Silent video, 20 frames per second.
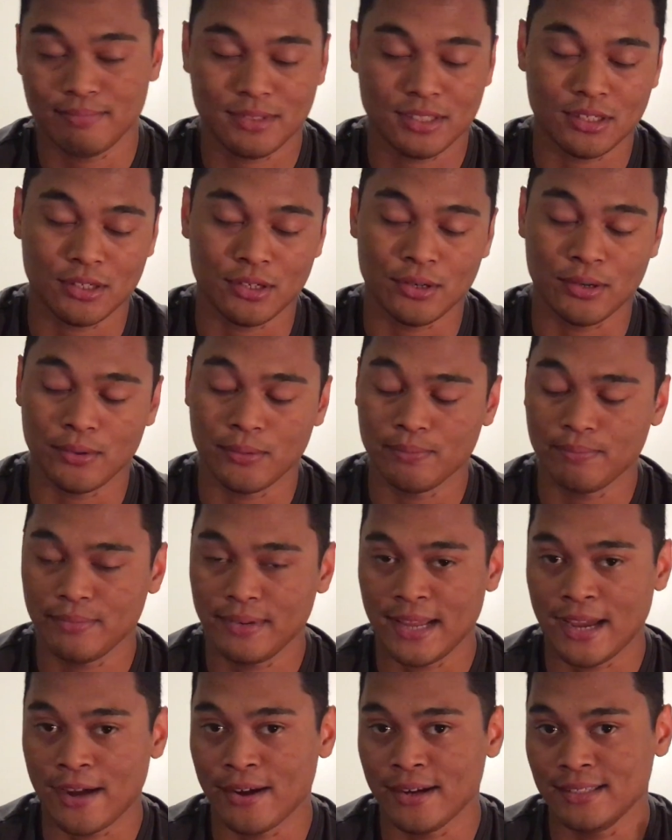So
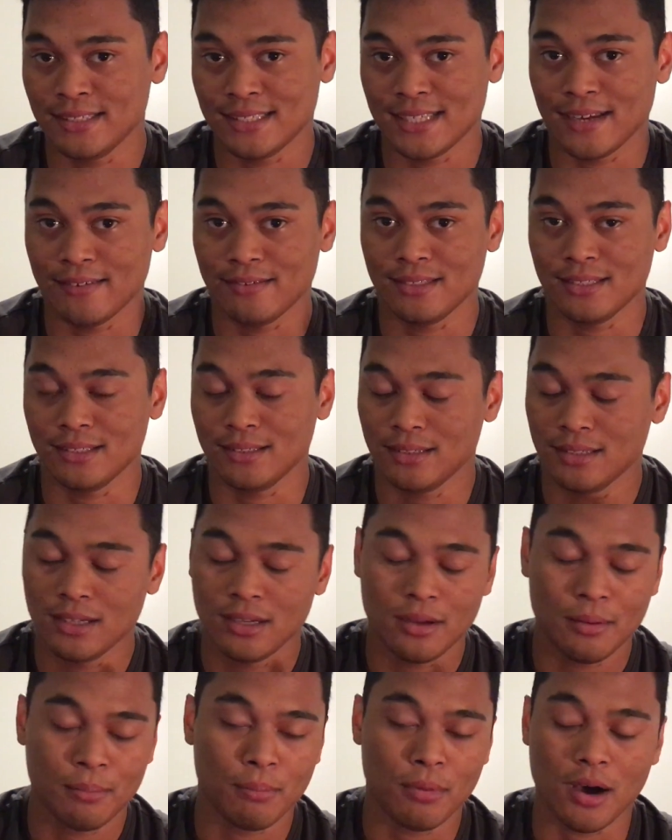now I just have to
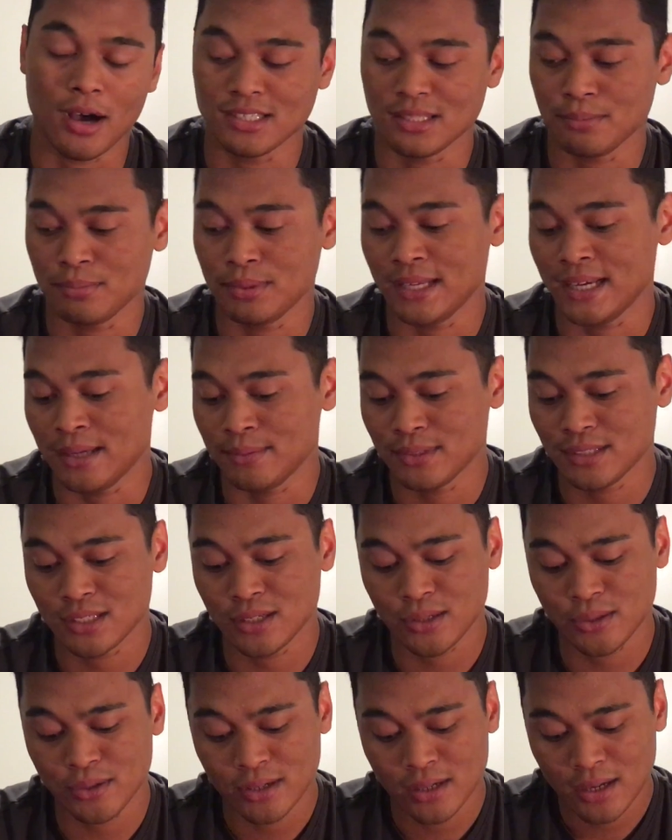pause and play them.
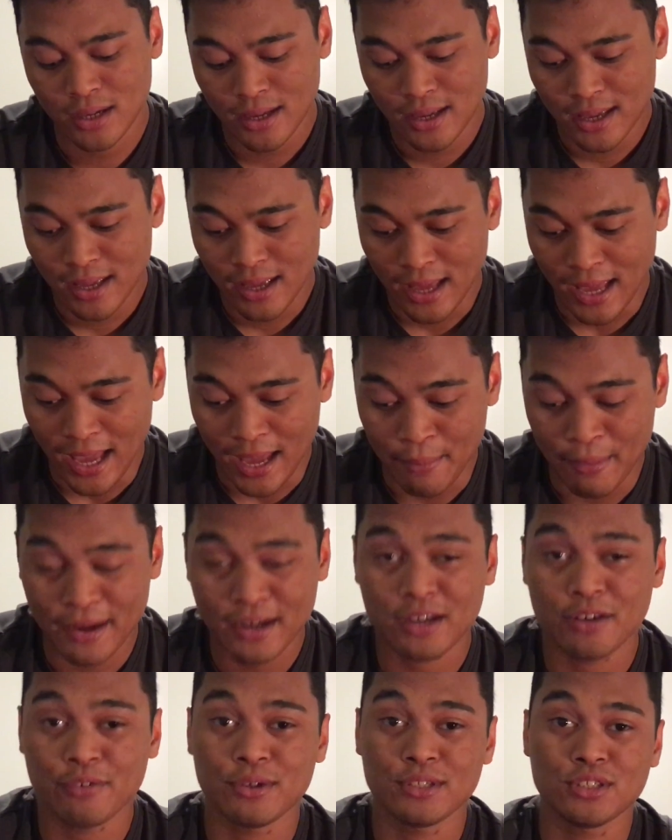So am I
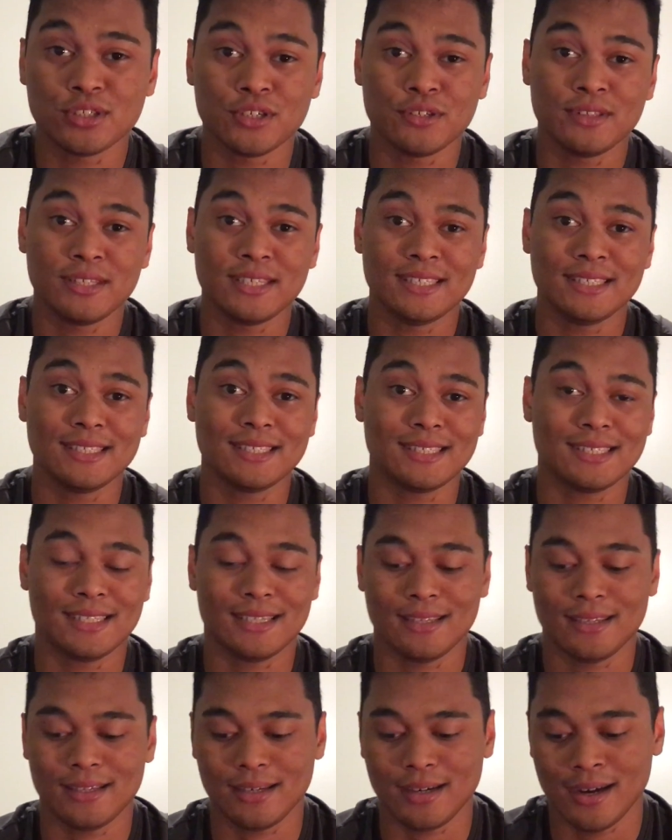going to return these?
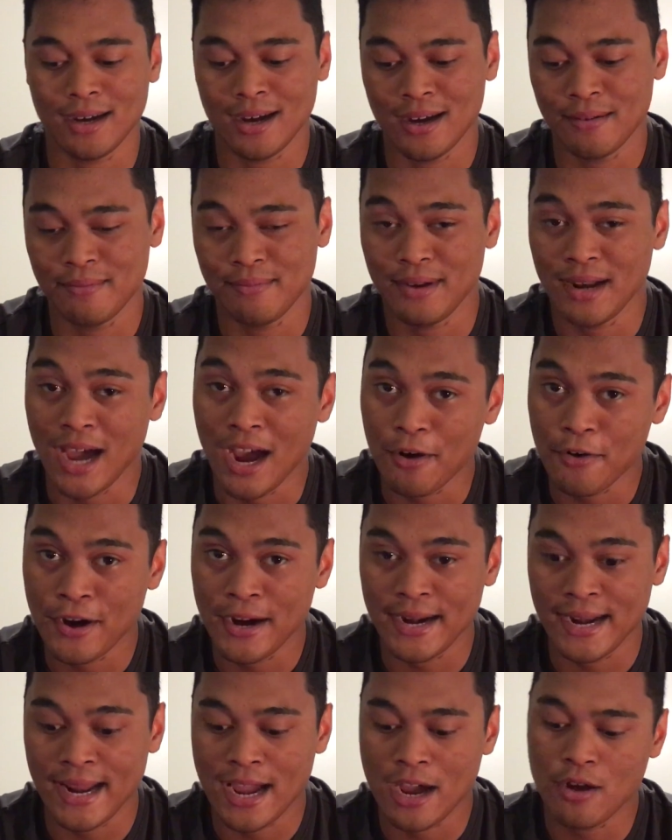Not
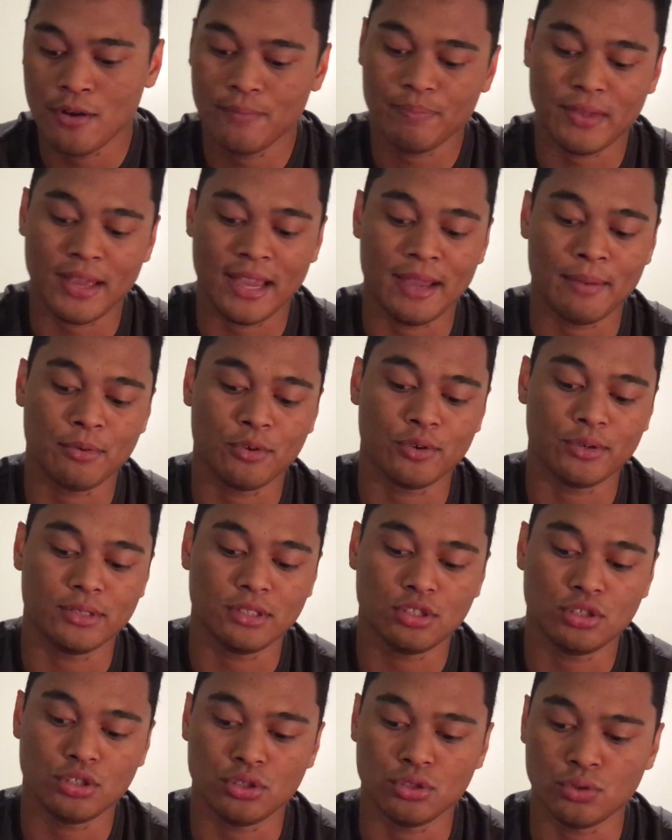right now. I am
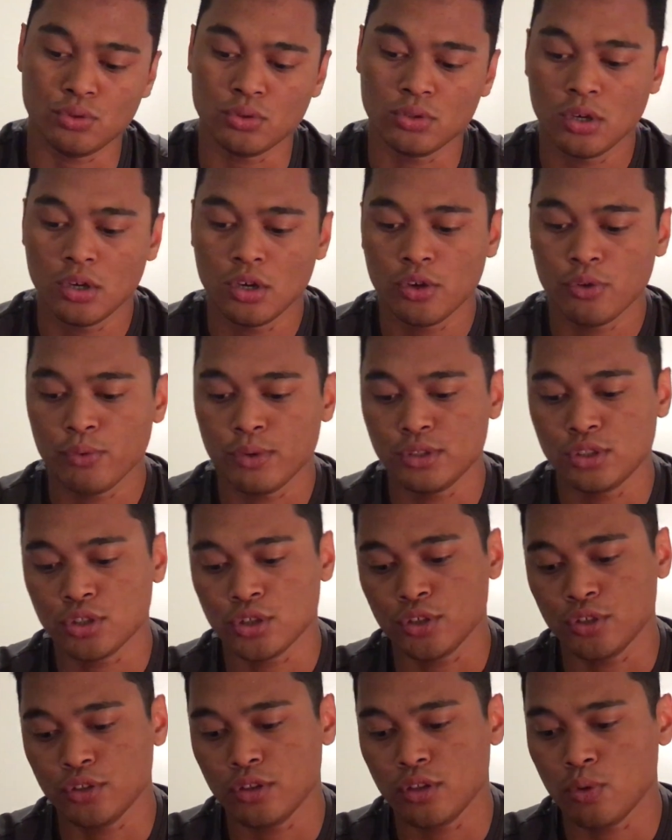going to
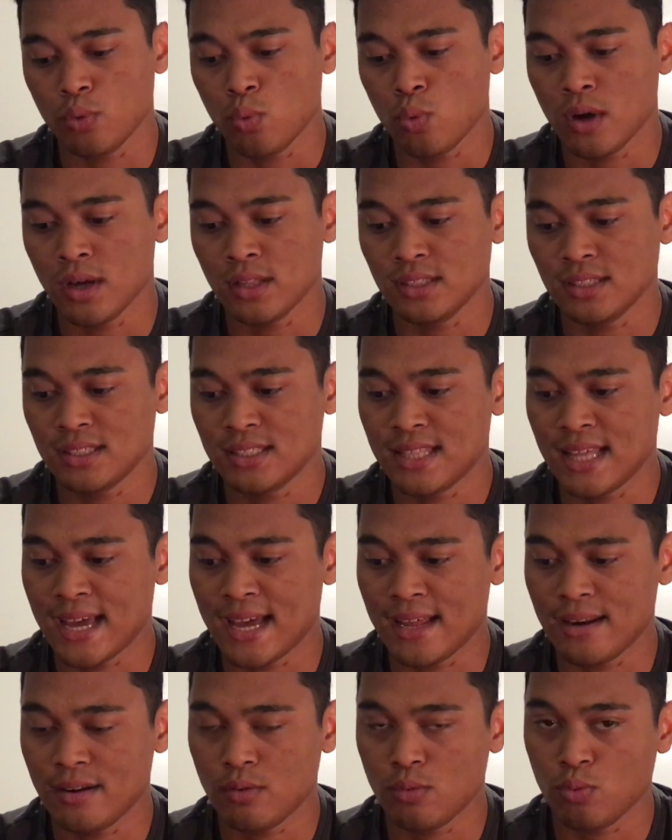return the ones
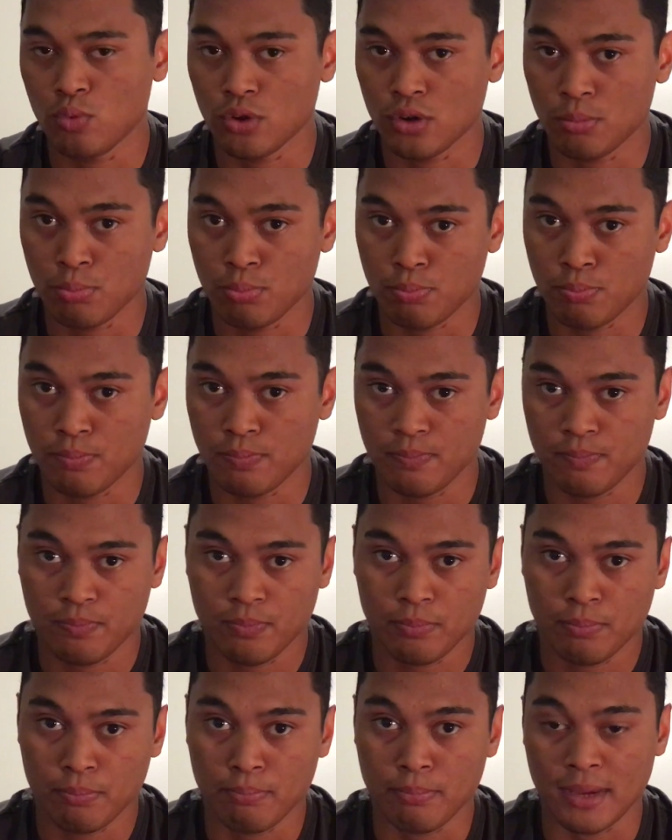that were
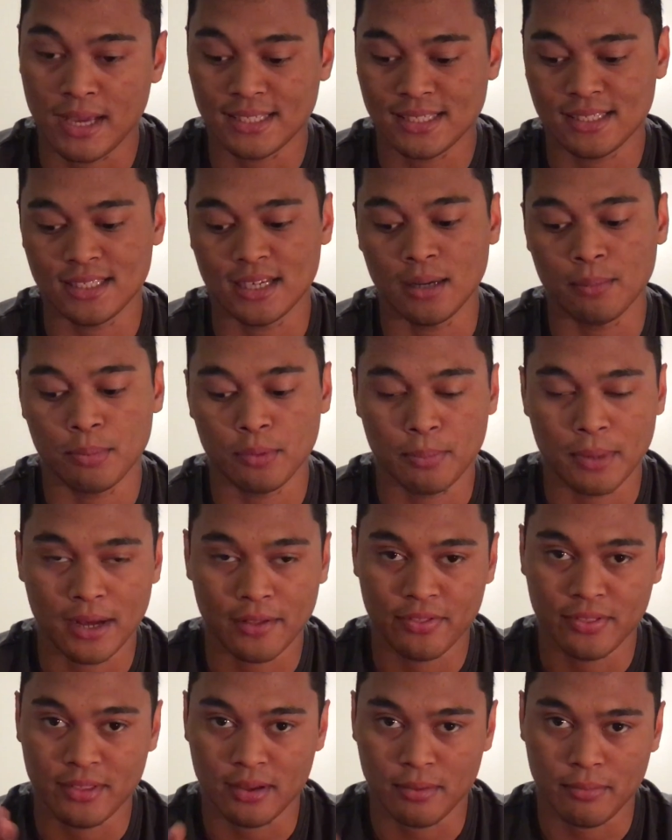messed up
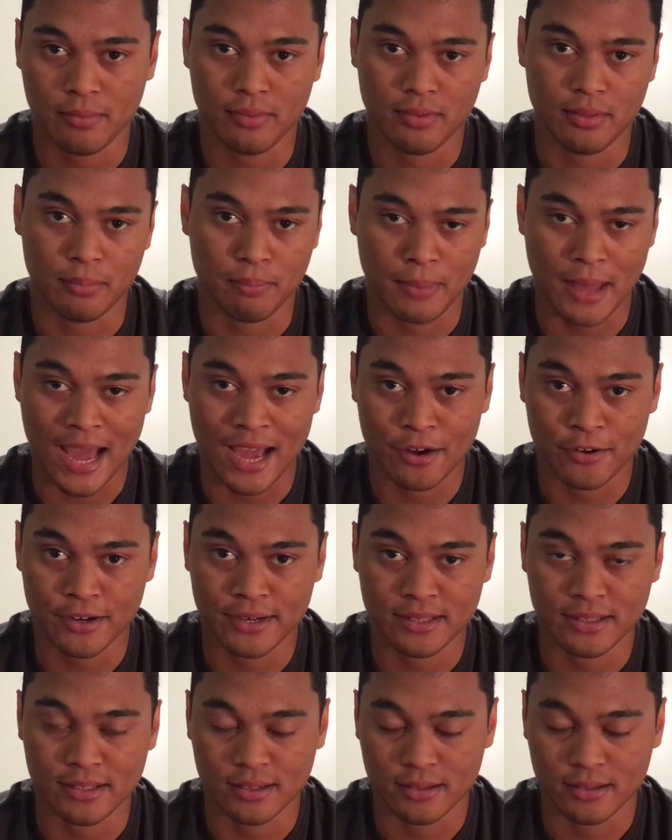about the battery.